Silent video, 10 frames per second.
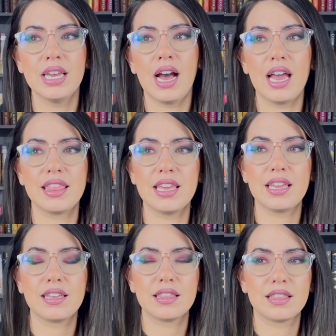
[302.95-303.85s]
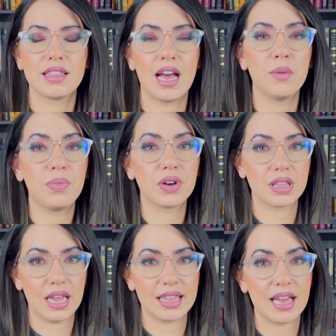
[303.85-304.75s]
I think that a book
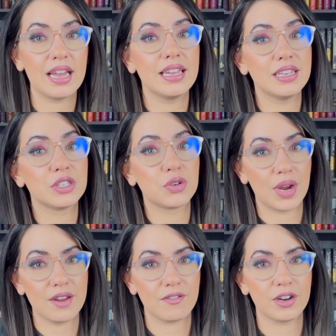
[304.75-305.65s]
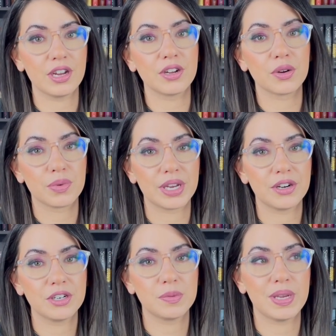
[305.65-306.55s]
like that is great for younger
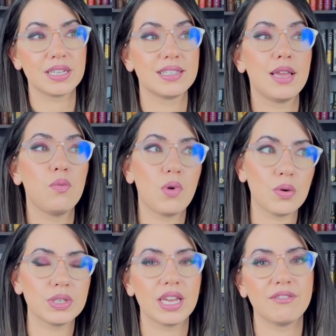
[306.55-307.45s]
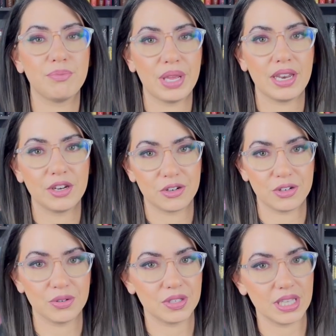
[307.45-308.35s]
readers because they won't have been
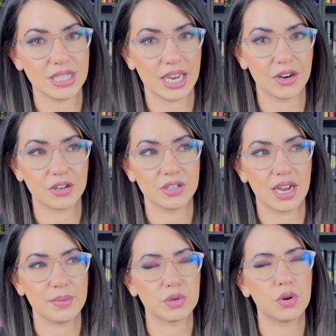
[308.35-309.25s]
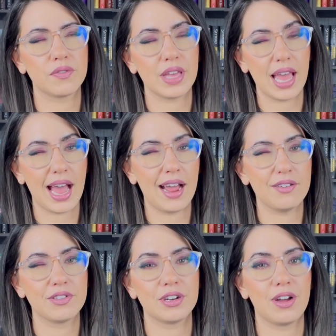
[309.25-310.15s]
introduced to these character types or if they
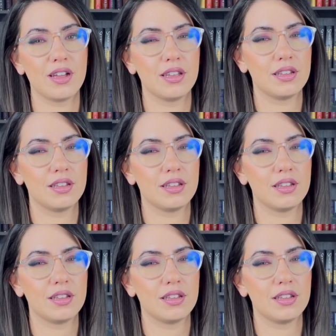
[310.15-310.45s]
have they're not